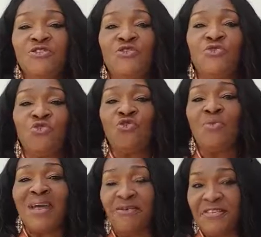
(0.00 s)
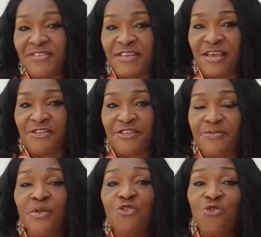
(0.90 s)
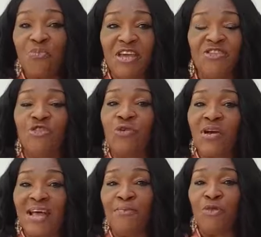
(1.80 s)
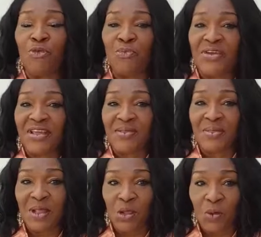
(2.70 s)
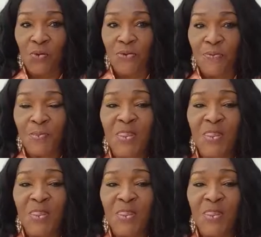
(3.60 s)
to do my research to make sure I'm not breaking the law.